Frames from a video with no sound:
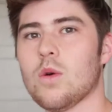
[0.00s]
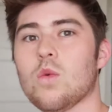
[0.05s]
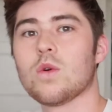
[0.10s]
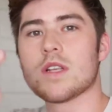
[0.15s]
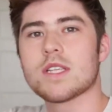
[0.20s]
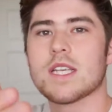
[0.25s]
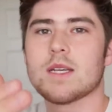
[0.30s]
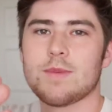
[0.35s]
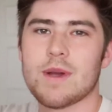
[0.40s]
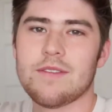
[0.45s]

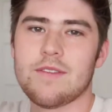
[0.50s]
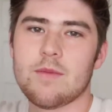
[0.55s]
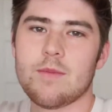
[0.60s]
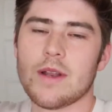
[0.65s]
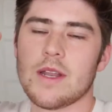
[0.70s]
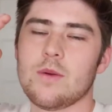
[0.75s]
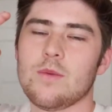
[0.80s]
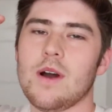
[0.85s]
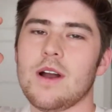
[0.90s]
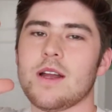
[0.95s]
What is up,
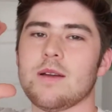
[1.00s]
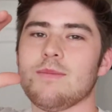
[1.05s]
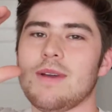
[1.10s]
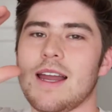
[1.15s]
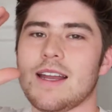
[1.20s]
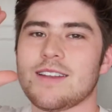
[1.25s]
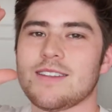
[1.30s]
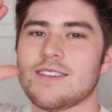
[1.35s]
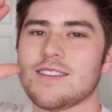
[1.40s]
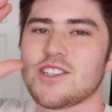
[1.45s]
everybody? Welcome
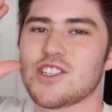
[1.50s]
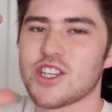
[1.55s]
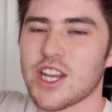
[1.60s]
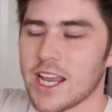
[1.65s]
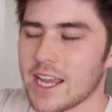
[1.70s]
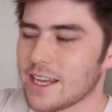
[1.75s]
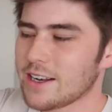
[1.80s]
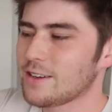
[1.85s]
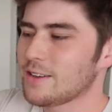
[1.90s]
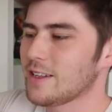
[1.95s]
back to the
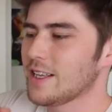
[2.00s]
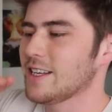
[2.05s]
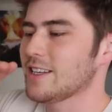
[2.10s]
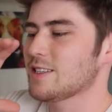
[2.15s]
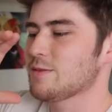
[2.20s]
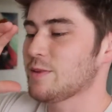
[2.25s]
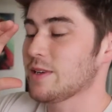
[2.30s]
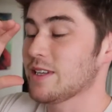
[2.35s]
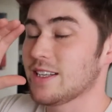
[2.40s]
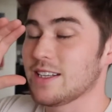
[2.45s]
channel. It
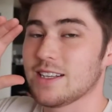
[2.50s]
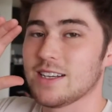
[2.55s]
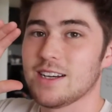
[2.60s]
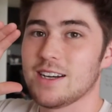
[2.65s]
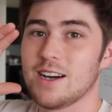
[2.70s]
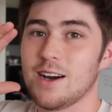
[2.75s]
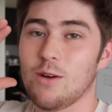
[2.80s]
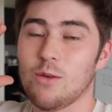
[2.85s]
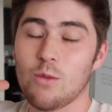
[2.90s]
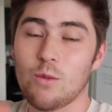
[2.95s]
has
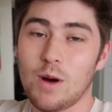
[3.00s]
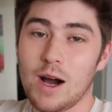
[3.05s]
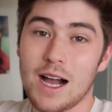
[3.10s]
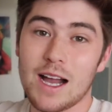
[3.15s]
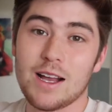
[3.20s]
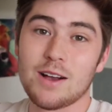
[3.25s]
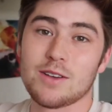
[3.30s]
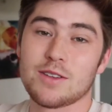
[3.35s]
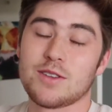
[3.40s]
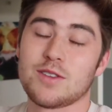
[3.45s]
been a
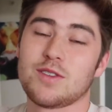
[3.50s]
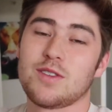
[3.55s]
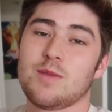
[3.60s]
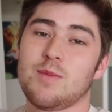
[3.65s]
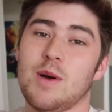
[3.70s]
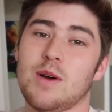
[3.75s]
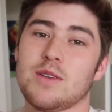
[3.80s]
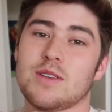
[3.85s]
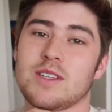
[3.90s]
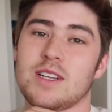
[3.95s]
while since we
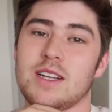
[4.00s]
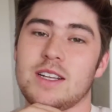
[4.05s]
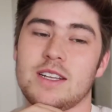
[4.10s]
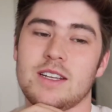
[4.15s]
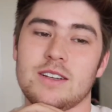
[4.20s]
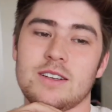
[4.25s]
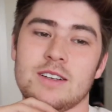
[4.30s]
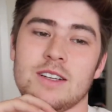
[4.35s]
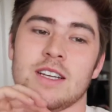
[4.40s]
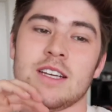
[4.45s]
posted on
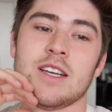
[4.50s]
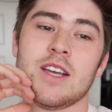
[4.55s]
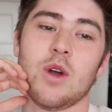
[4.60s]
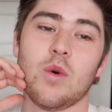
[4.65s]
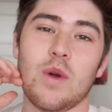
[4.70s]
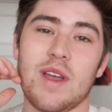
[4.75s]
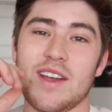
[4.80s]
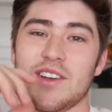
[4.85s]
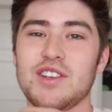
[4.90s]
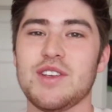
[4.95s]
here.
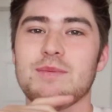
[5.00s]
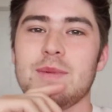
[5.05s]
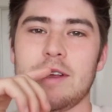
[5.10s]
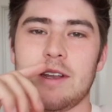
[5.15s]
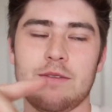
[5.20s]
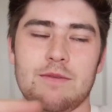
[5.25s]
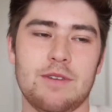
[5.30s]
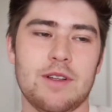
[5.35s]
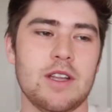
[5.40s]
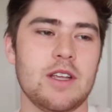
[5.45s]
We actually made
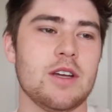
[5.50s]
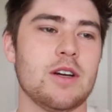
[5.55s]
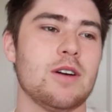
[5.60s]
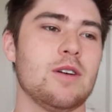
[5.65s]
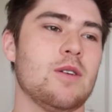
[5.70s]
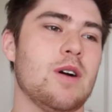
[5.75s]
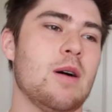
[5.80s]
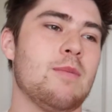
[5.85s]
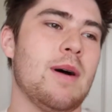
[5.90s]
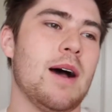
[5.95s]
a
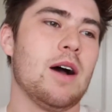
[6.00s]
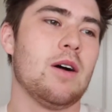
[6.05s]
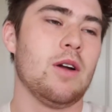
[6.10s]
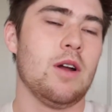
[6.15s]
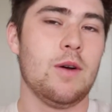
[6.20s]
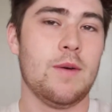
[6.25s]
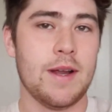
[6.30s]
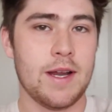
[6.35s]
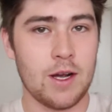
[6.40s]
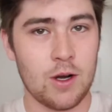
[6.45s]
video about
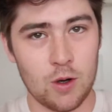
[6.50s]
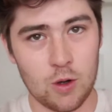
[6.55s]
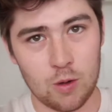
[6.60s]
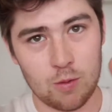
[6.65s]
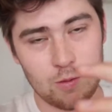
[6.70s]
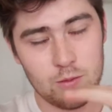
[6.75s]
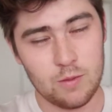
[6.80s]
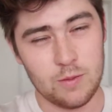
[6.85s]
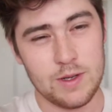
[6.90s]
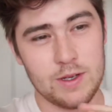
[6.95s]
going
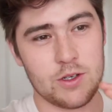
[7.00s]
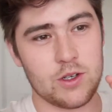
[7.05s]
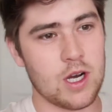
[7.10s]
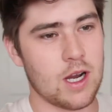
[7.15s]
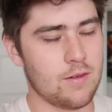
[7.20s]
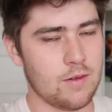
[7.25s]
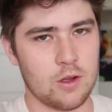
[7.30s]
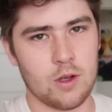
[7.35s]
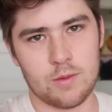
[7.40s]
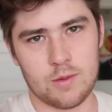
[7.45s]
home. We
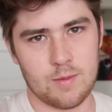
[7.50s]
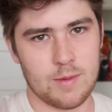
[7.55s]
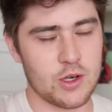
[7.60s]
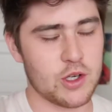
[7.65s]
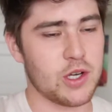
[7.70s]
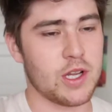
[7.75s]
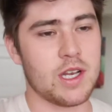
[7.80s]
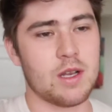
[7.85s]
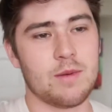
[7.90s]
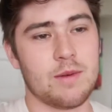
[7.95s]
traveled home to
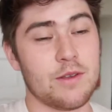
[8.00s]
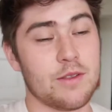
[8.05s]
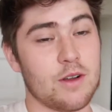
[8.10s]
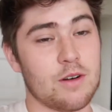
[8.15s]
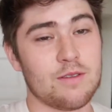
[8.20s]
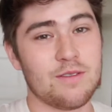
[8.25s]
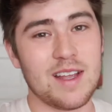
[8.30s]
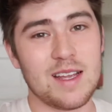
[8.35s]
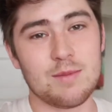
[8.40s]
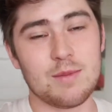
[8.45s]
Michigan to be with
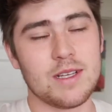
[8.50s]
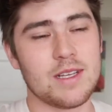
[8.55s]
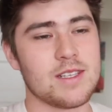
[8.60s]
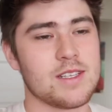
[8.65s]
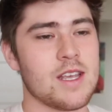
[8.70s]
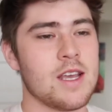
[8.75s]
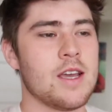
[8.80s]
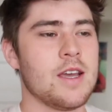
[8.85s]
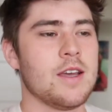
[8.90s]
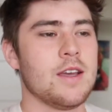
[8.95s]
our
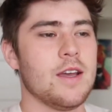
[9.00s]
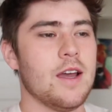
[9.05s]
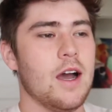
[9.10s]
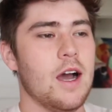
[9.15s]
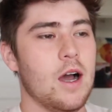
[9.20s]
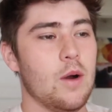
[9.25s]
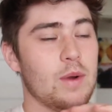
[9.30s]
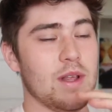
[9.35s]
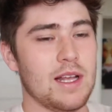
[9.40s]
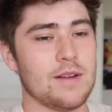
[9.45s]
families.
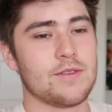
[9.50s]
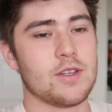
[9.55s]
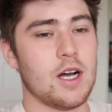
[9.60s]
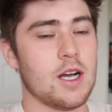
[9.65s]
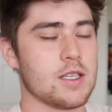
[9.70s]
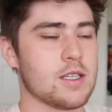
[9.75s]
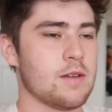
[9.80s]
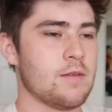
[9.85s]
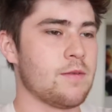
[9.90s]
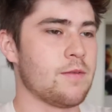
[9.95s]
We left
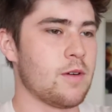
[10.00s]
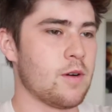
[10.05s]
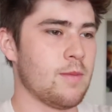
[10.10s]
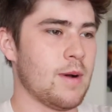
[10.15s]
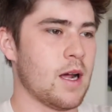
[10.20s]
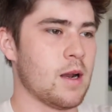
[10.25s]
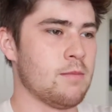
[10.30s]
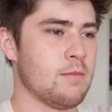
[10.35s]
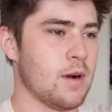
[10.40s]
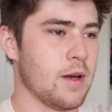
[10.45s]
Austin for
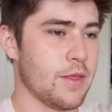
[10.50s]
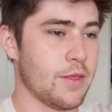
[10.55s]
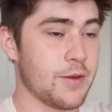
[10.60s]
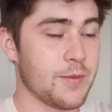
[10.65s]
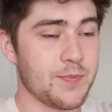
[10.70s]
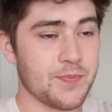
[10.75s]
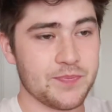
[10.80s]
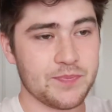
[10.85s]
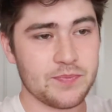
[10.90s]
about a month,